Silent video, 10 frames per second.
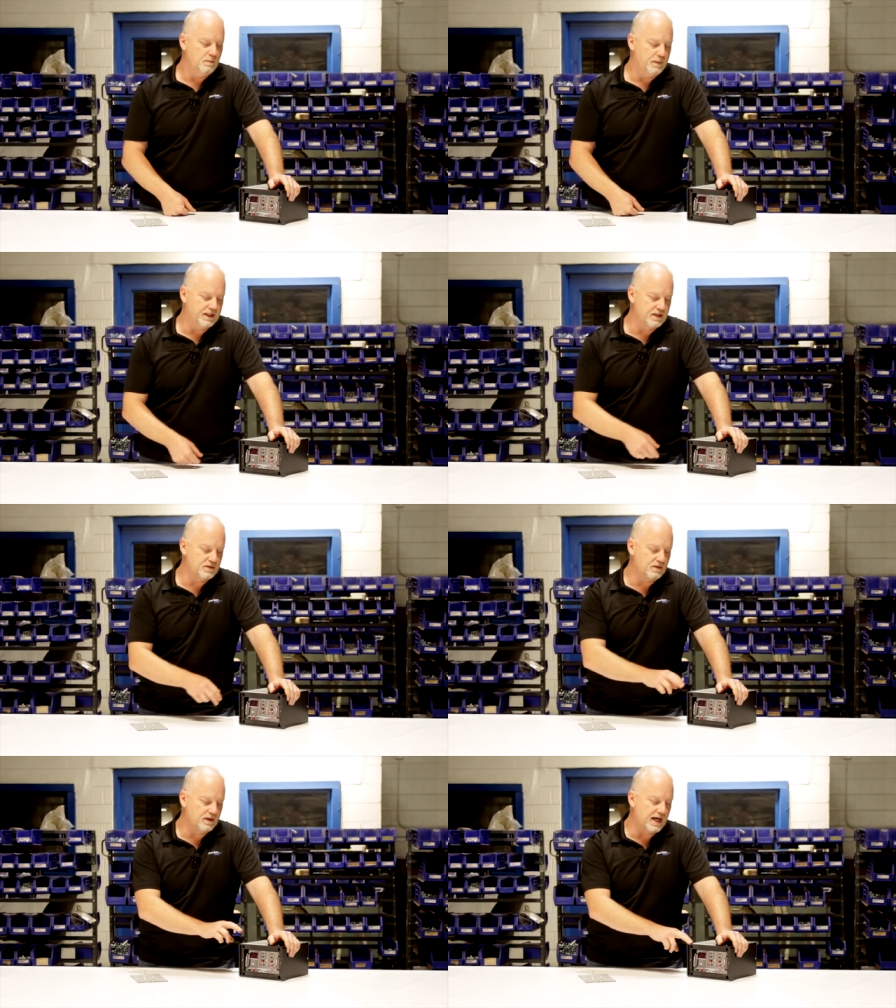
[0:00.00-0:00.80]
but
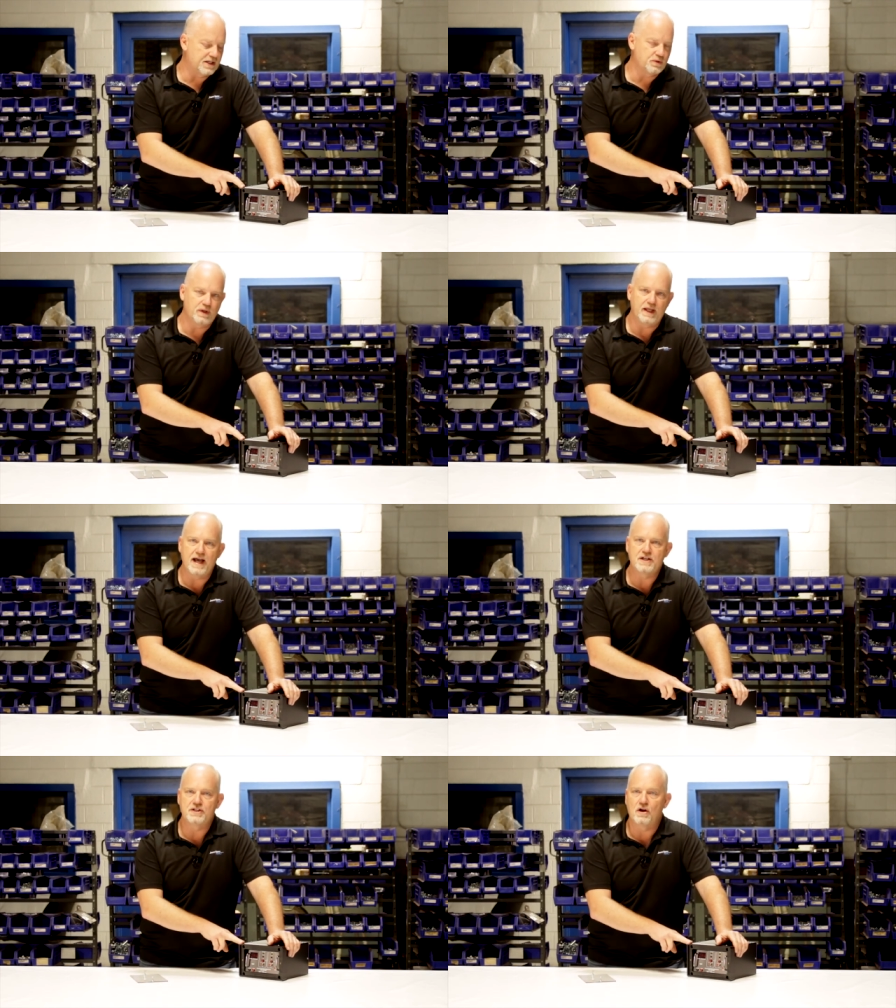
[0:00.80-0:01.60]
this actual relay
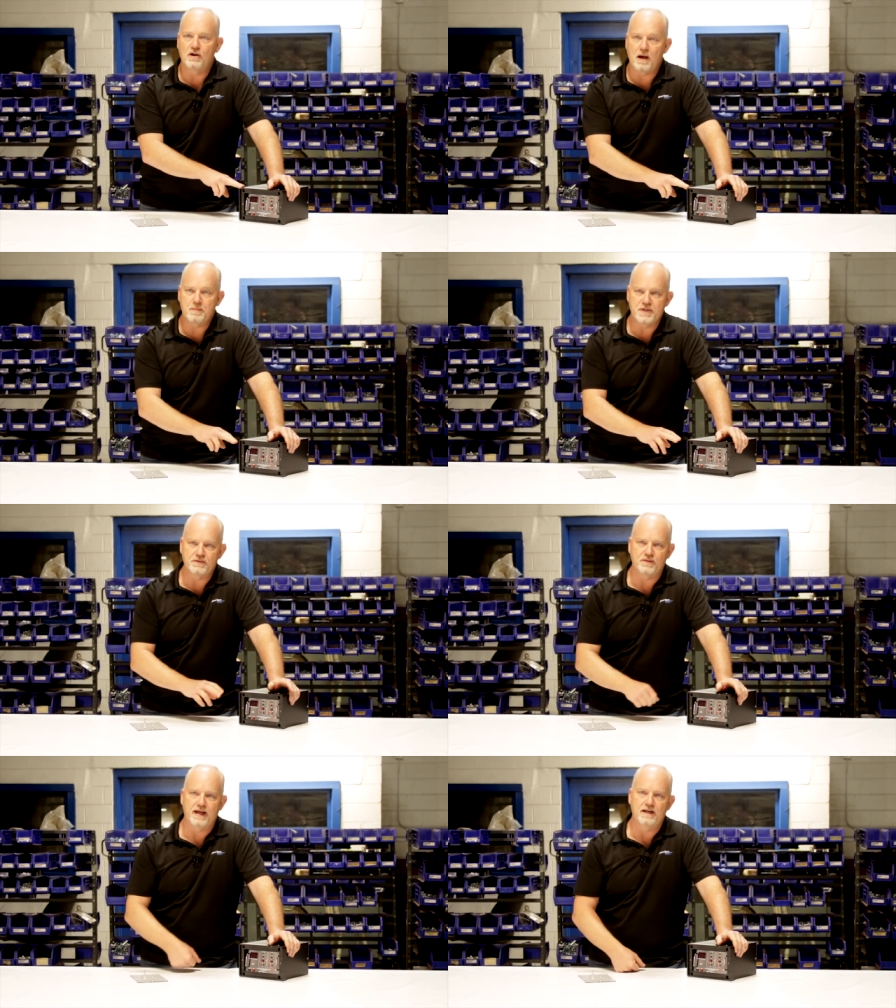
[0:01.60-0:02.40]
actually auto-compensates
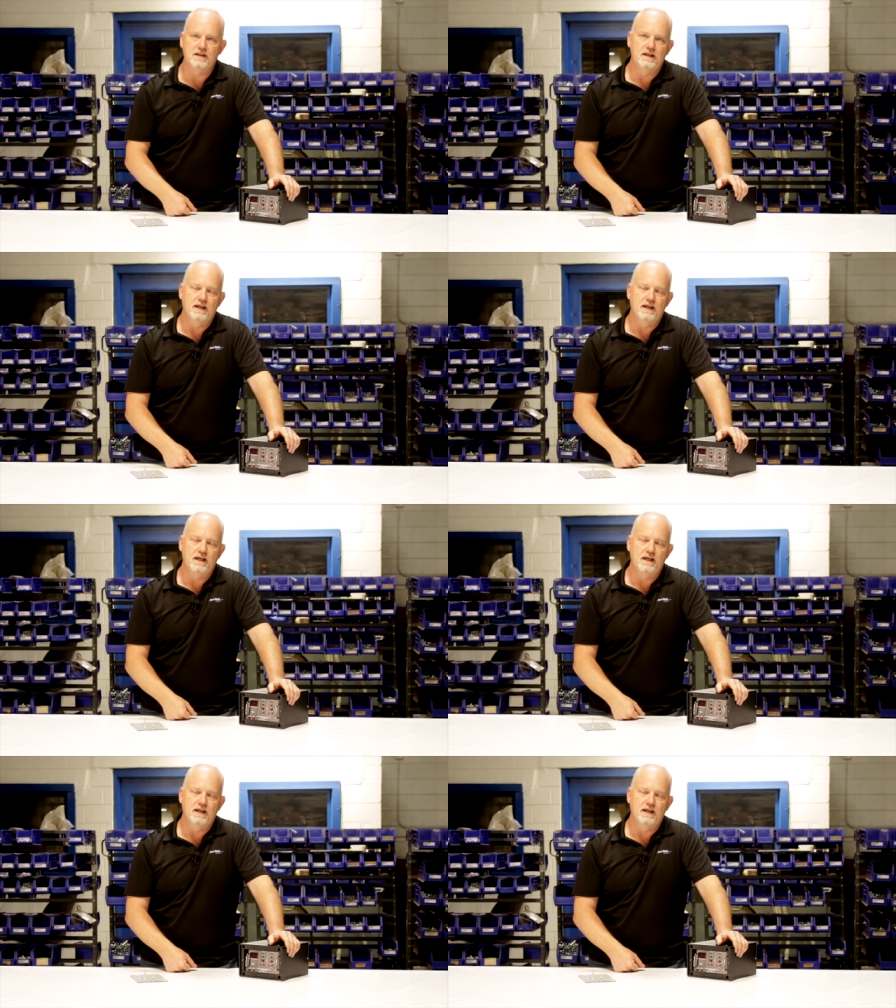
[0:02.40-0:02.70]
for that.